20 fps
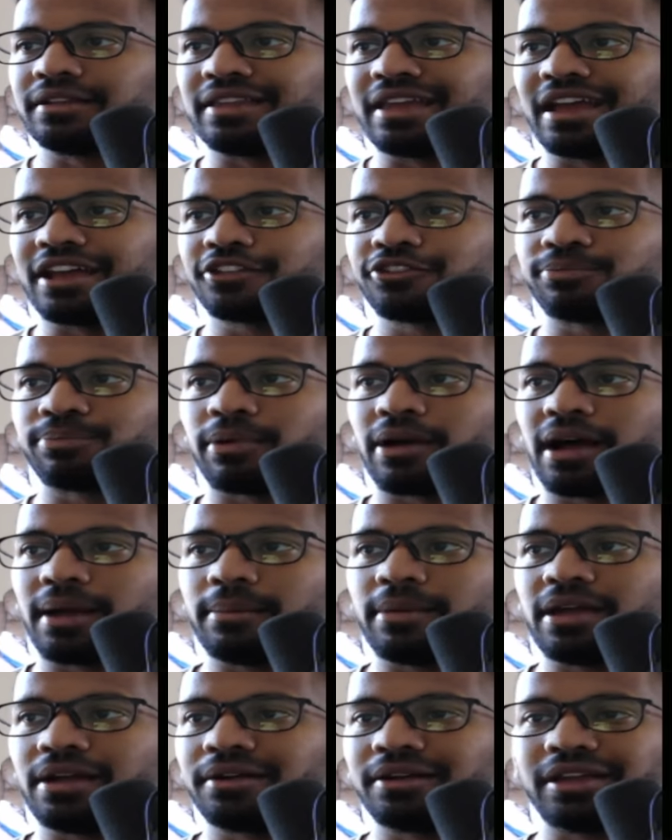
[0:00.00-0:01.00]
Dance
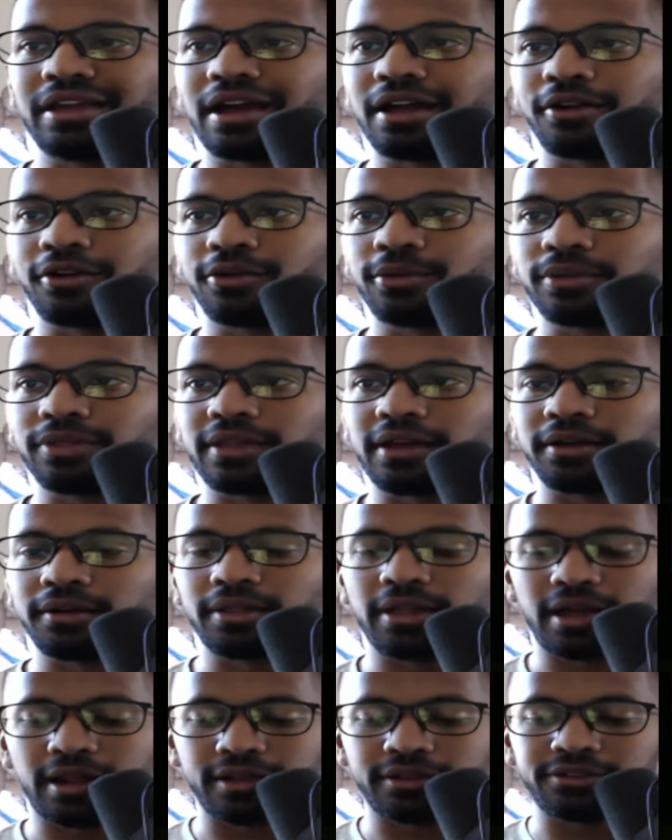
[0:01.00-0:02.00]
primary, I don't know what the
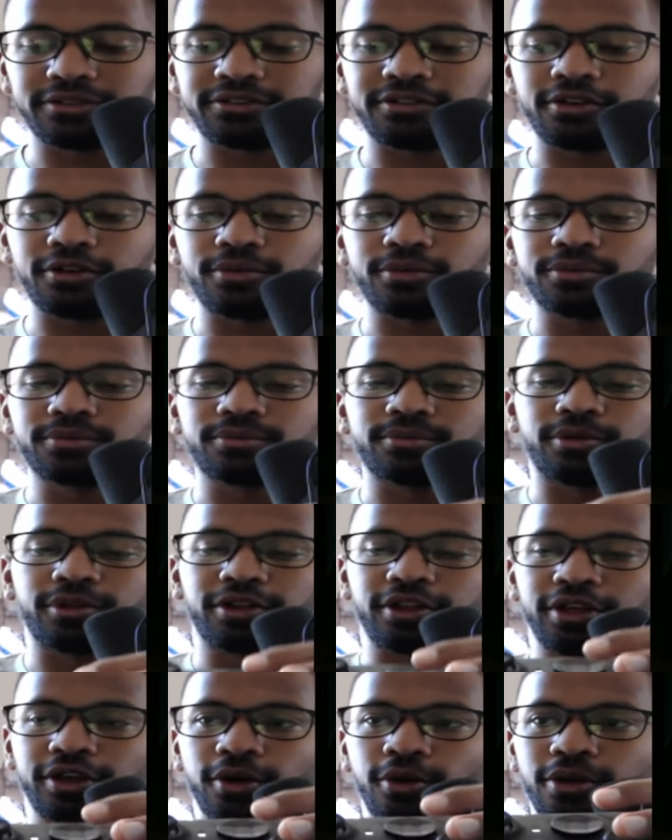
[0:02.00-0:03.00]
hell that is, so we're
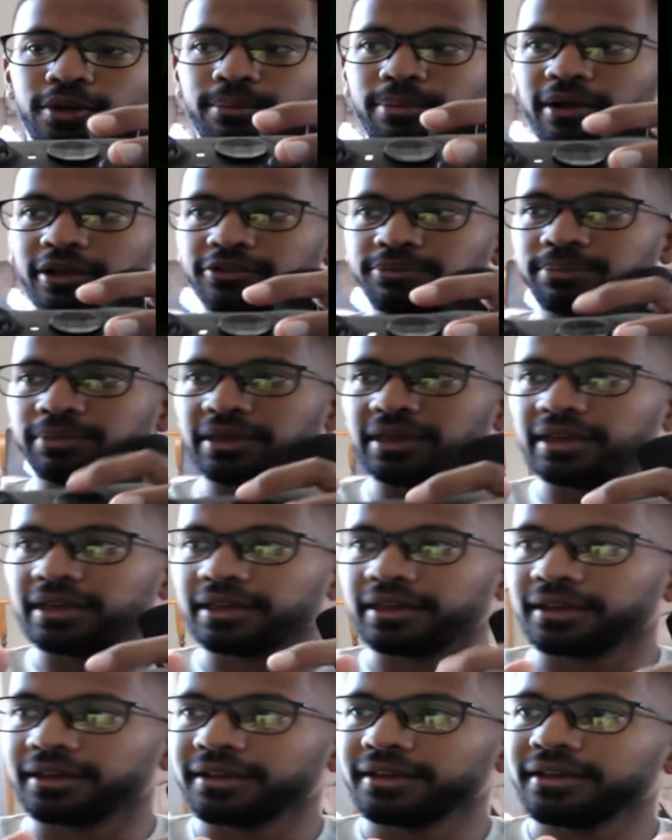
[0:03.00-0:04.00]
gonna go ahead and press
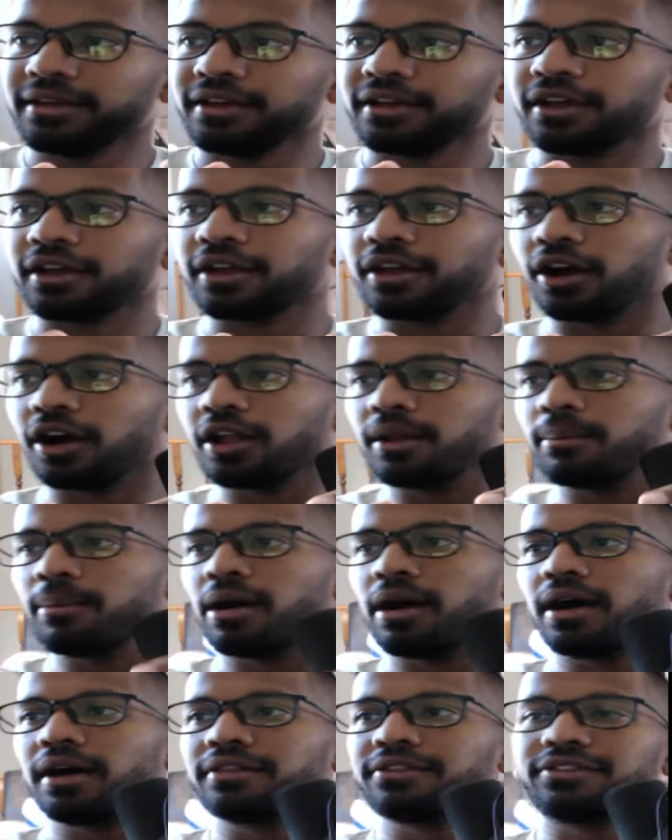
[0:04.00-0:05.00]
B. Gun
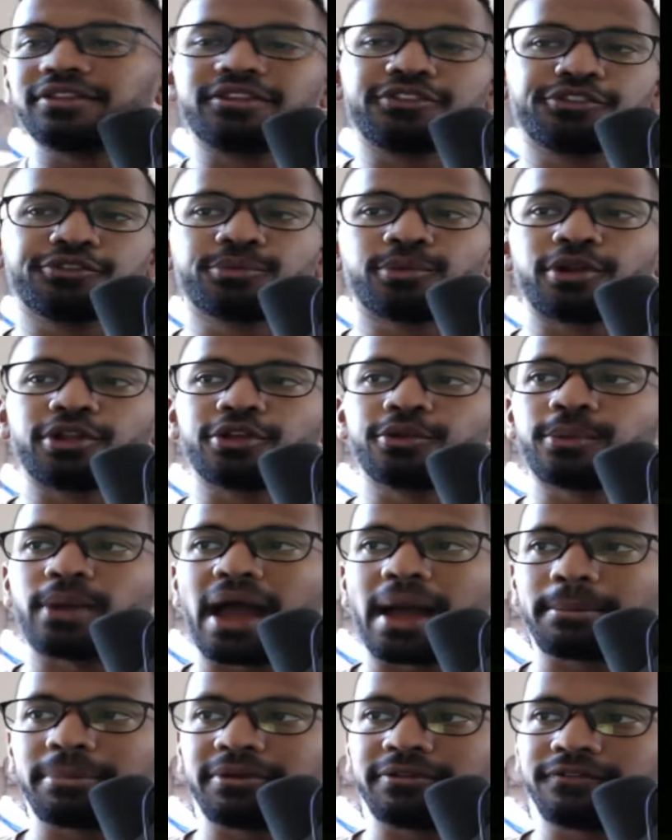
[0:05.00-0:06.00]
mods, this is where your
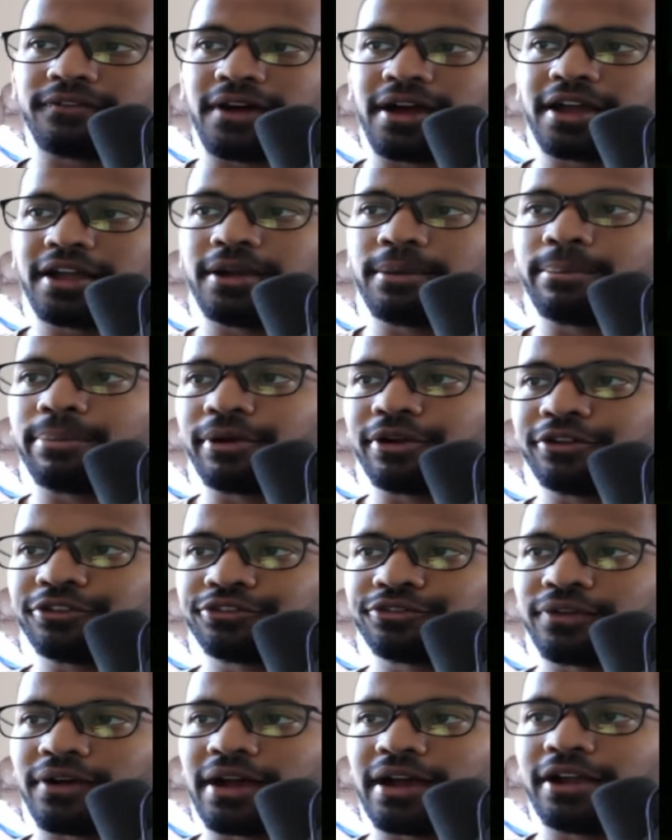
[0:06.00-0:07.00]
rapid fire,
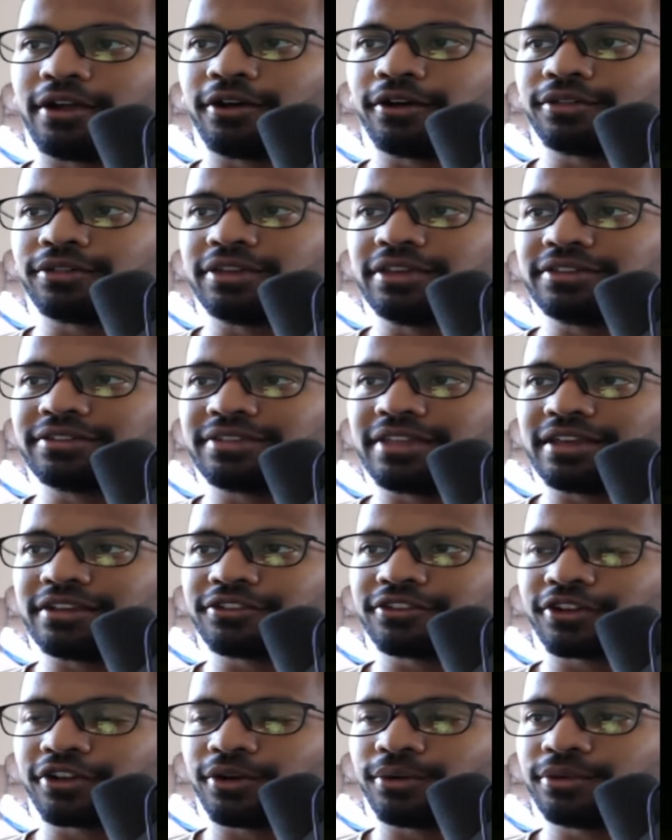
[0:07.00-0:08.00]
burst fire, and all these
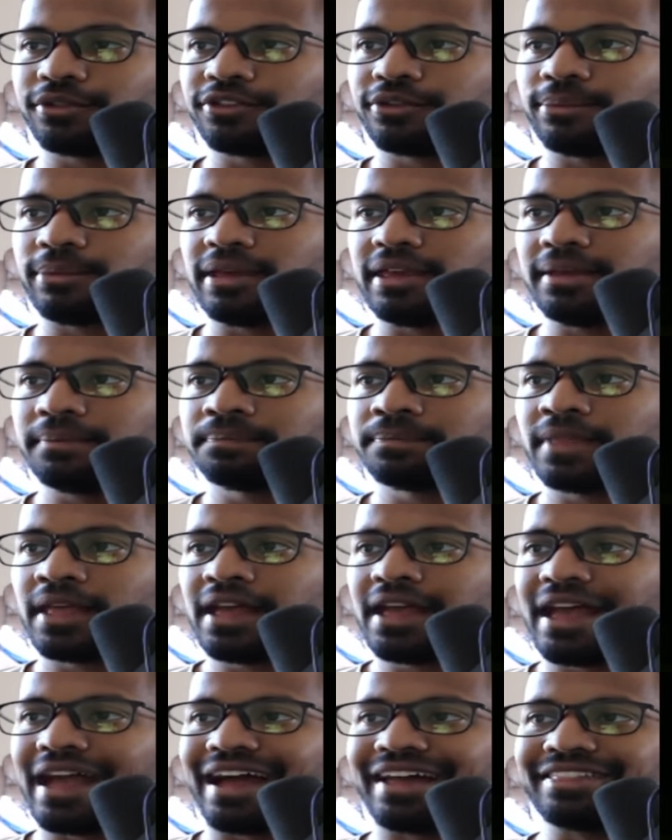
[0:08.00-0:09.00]
things are going to be.
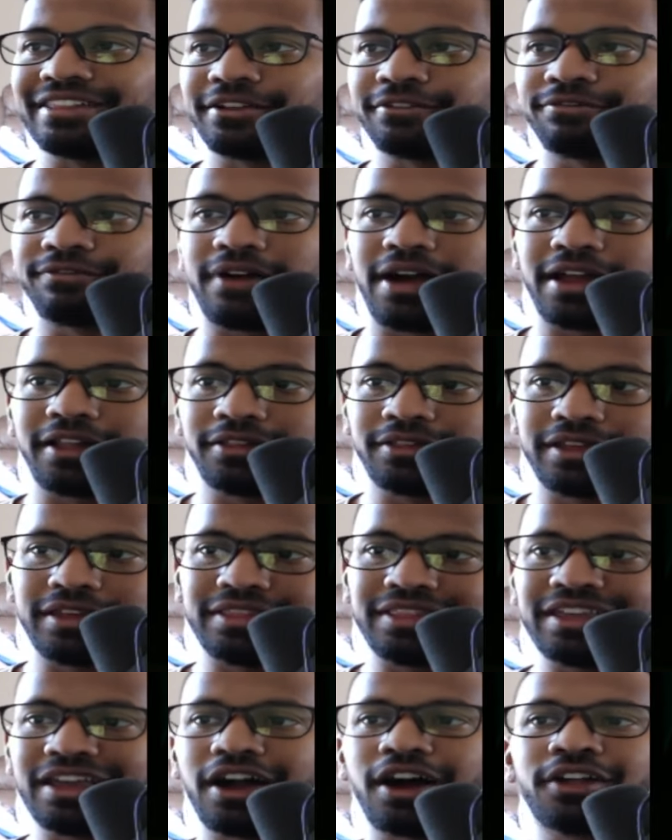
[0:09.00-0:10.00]
And then finally
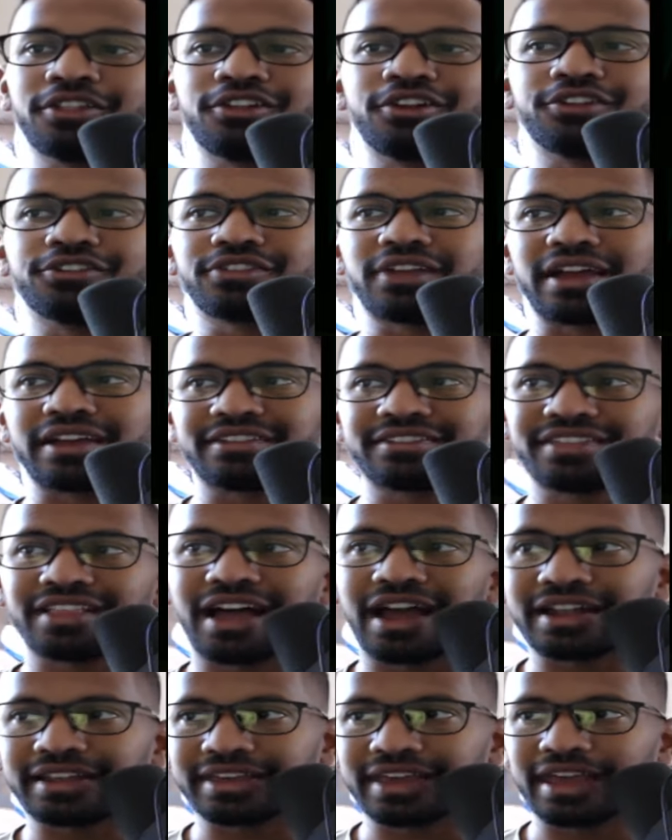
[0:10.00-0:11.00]
in the others like
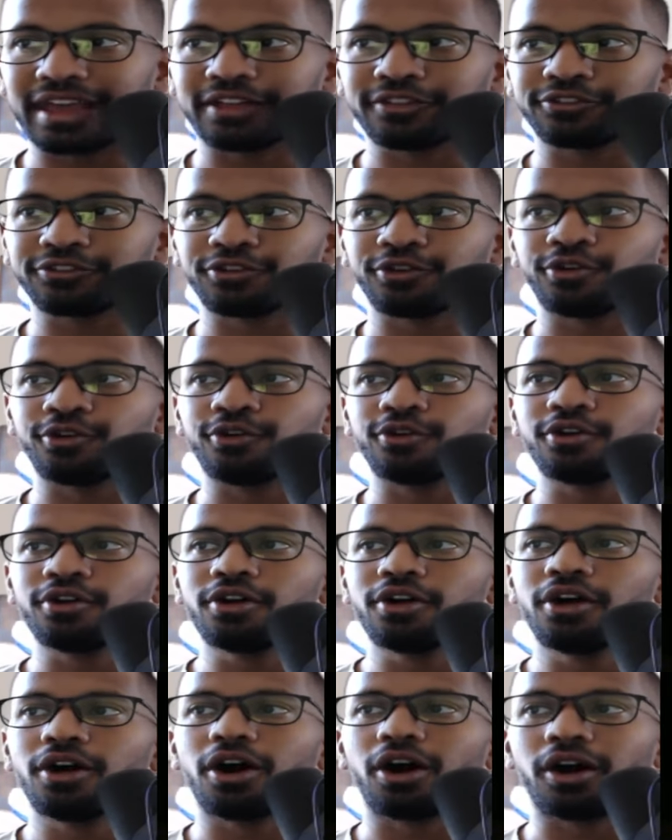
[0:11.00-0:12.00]
slide cancel,
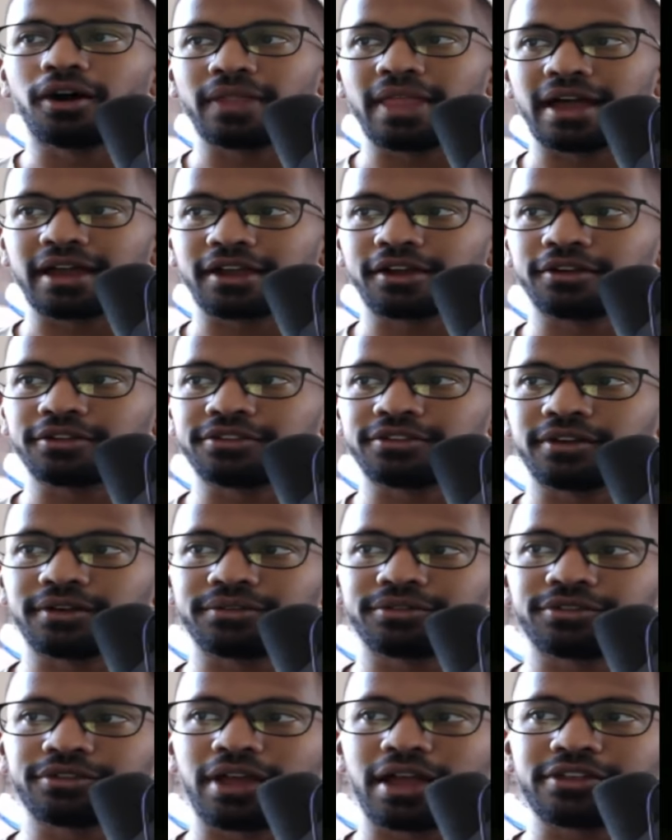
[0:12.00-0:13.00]
all that good
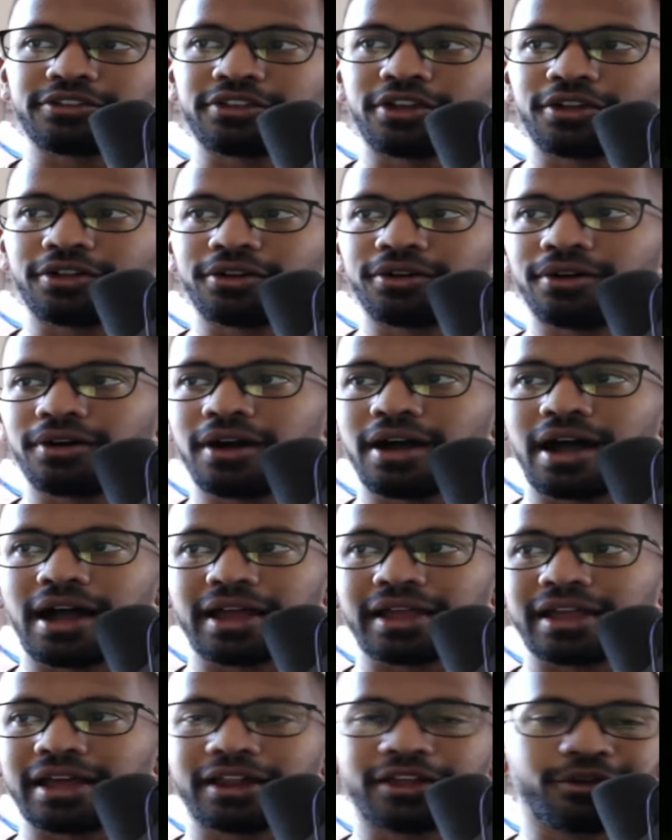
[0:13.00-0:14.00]
stuff. So as y'all know,
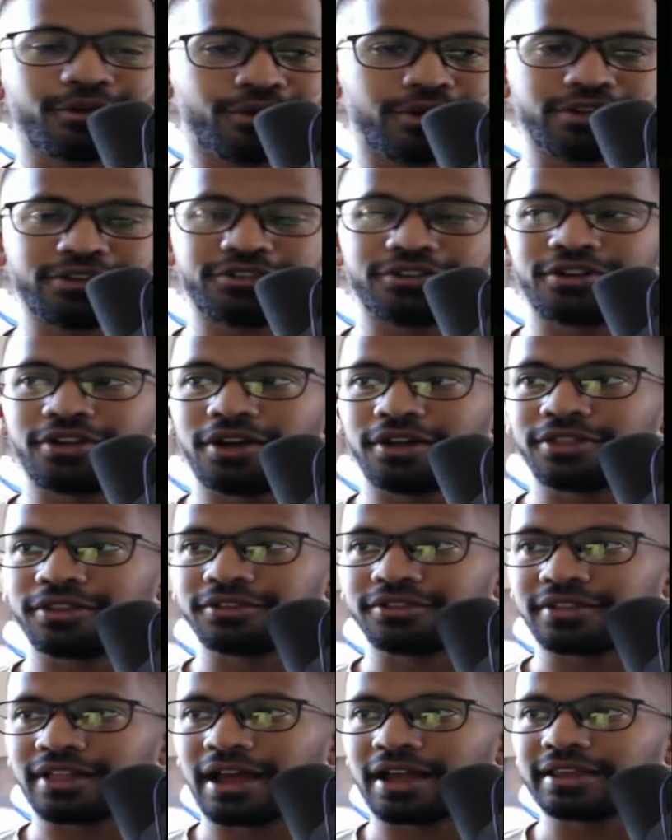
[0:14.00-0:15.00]
I gotta go ahead and turn on
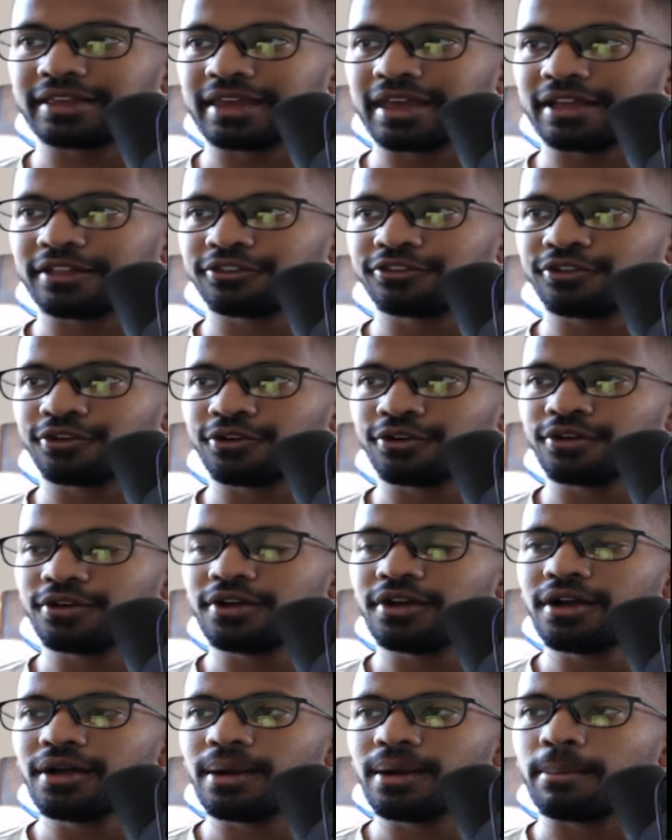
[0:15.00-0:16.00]
the slide cancel,
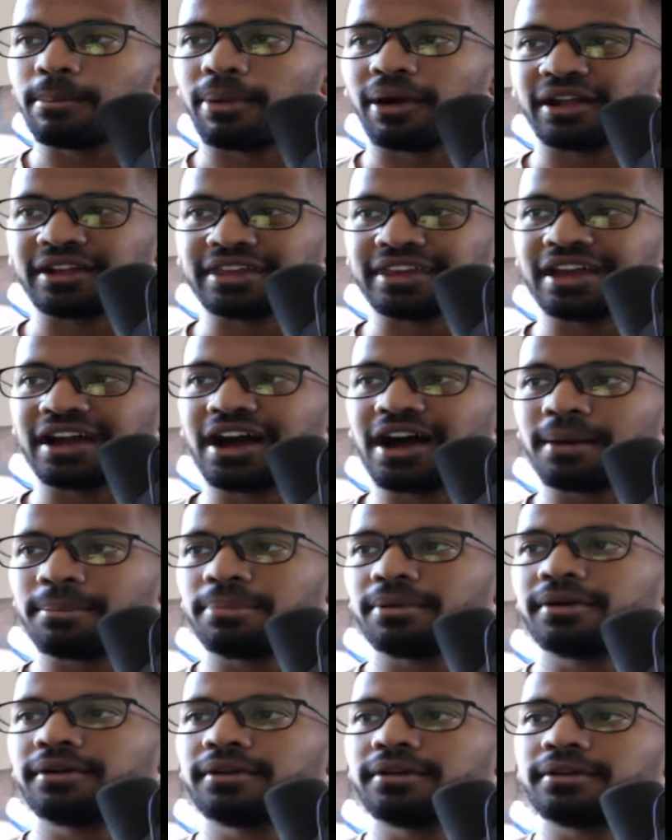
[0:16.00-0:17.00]
bunny
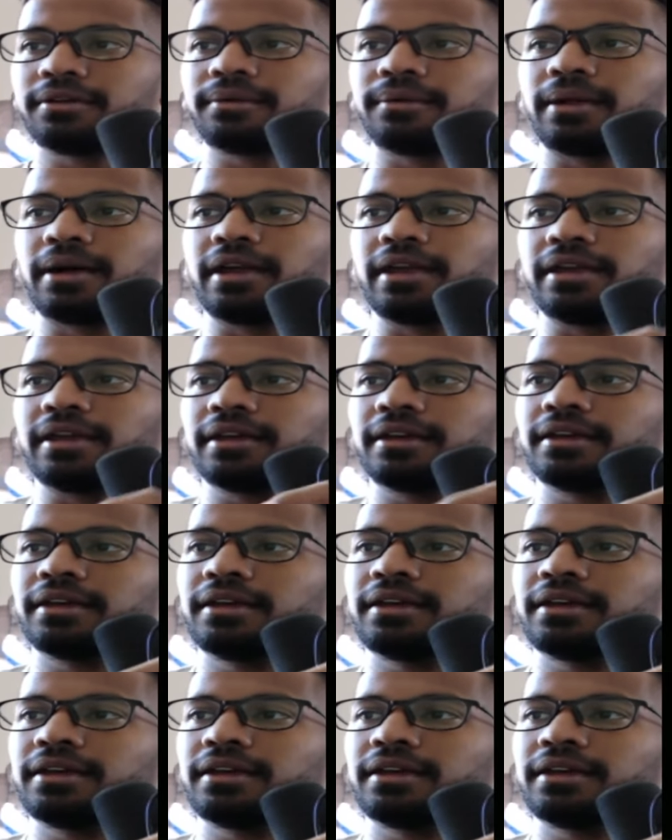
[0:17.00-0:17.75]
hop, right?